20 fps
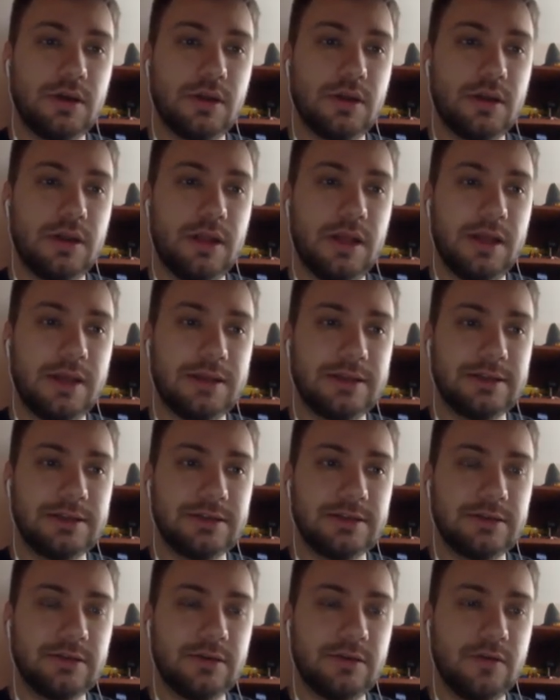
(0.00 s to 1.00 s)

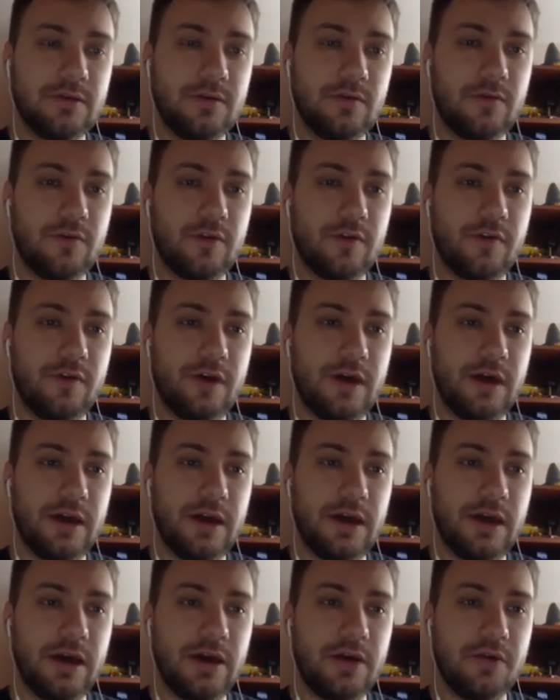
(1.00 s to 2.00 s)
Let's verify
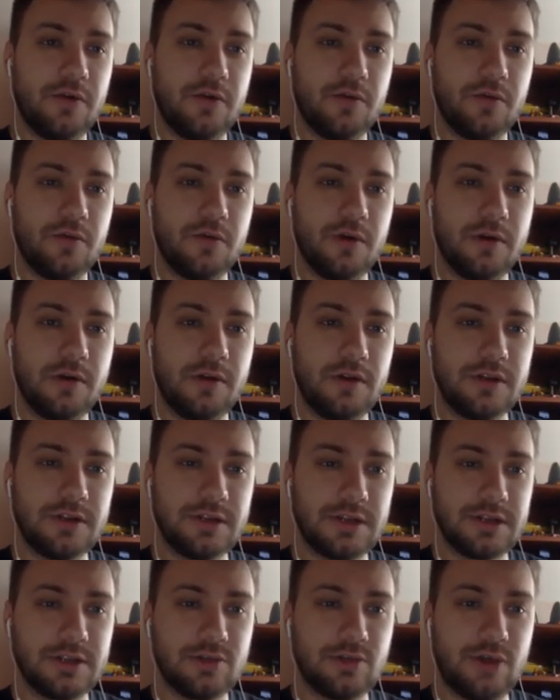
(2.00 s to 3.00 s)
how this
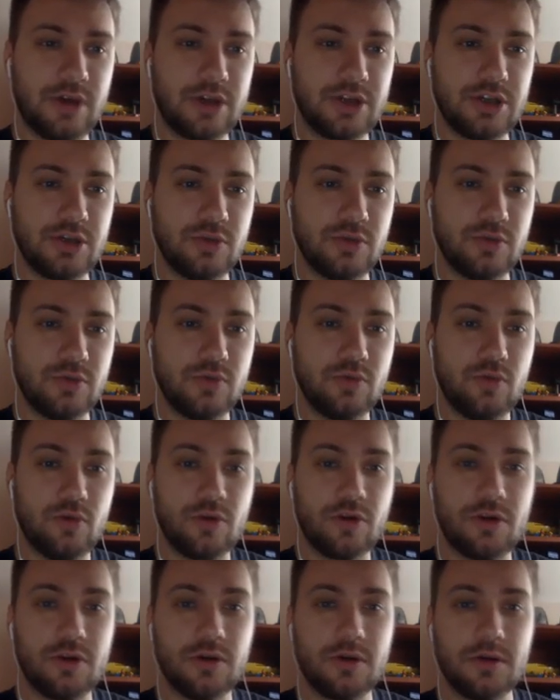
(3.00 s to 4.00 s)
construction will
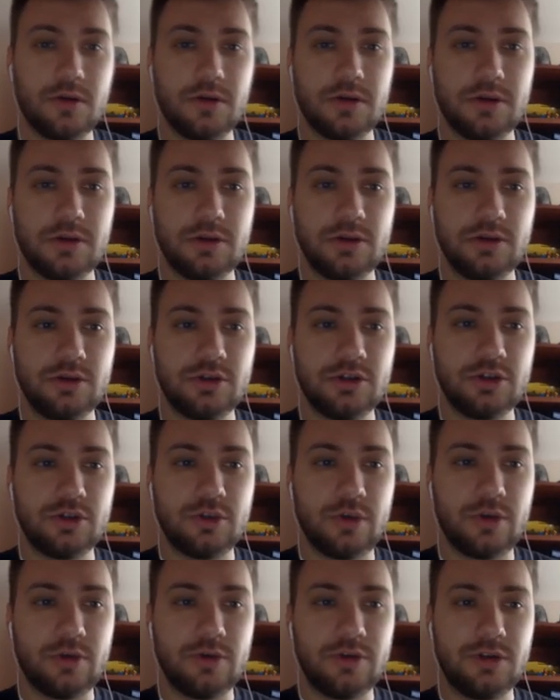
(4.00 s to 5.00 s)
work.
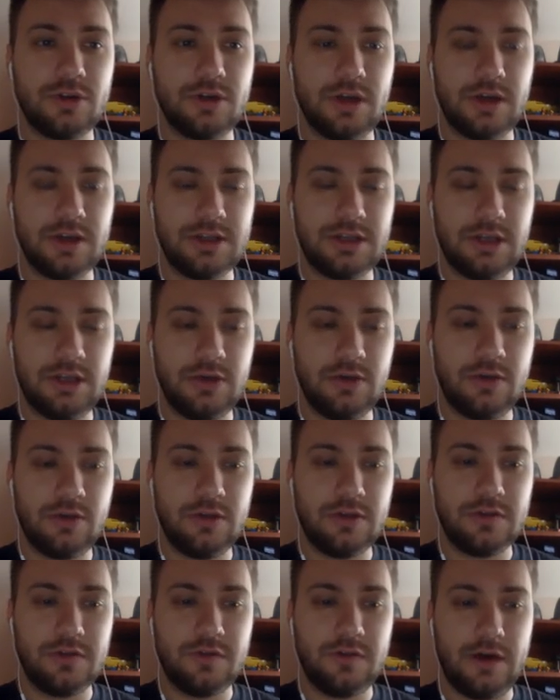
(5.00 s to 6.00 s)
So we could execute
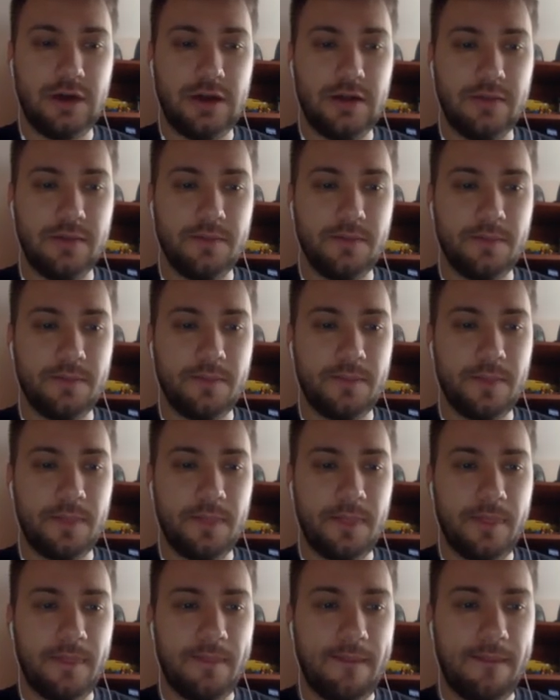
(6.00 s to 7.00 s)
this file.
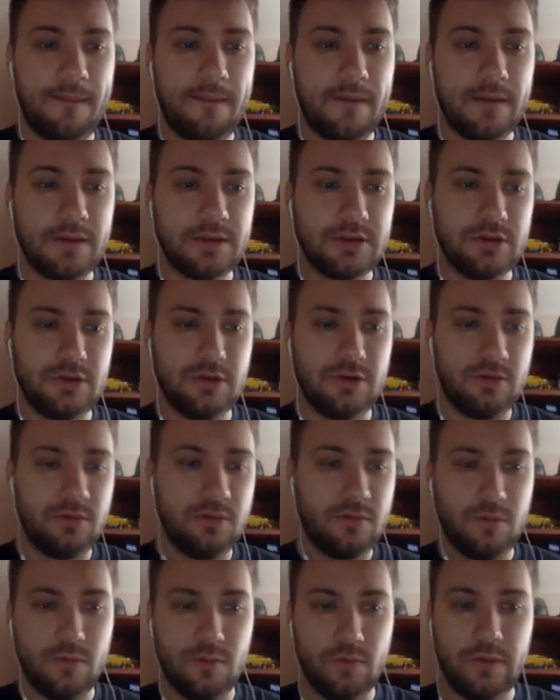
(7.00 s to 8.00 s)
So
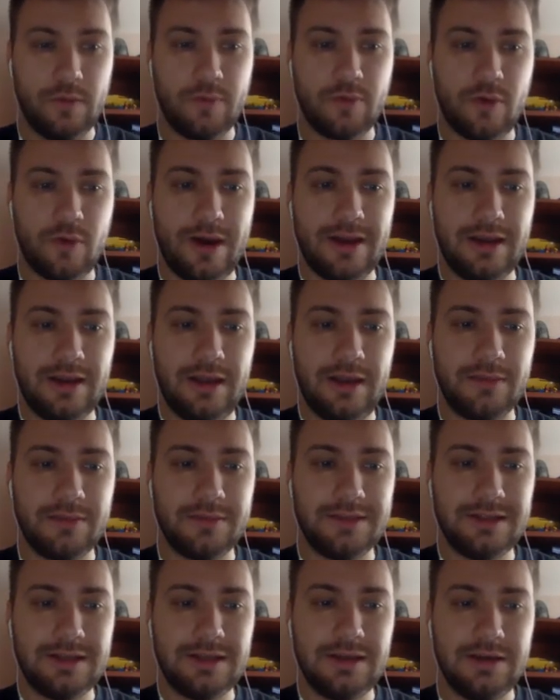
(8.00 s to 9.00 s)
we provide an
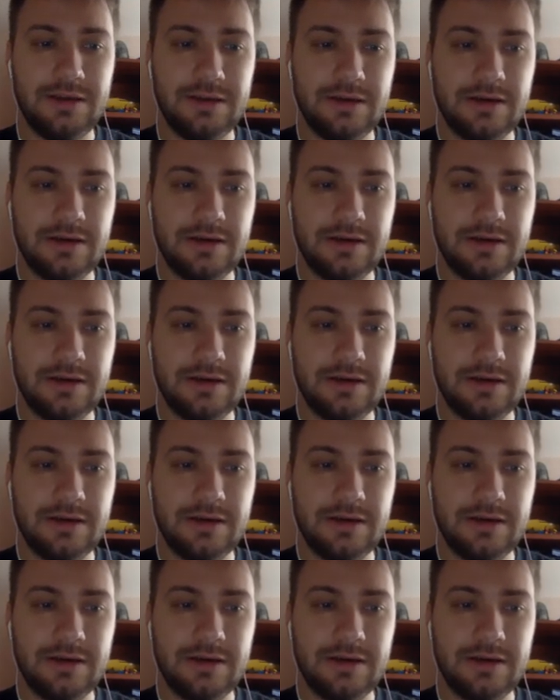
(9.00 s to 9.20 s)
empty,